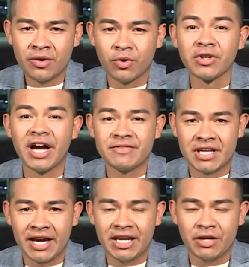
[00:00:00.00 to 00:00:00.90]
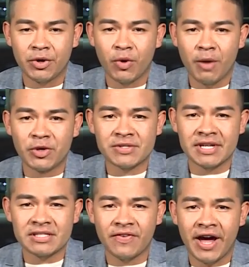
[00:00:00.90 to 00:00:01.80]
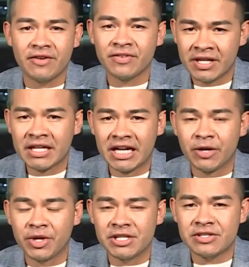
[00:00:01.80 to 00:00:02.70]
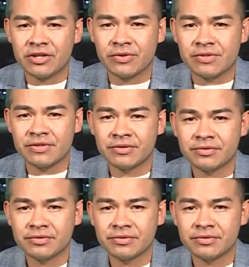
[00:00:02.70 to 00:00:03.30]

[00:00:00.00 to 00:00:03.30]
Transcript: We're live tonight. Henry Ramos, KENS 5, Eyewitness News.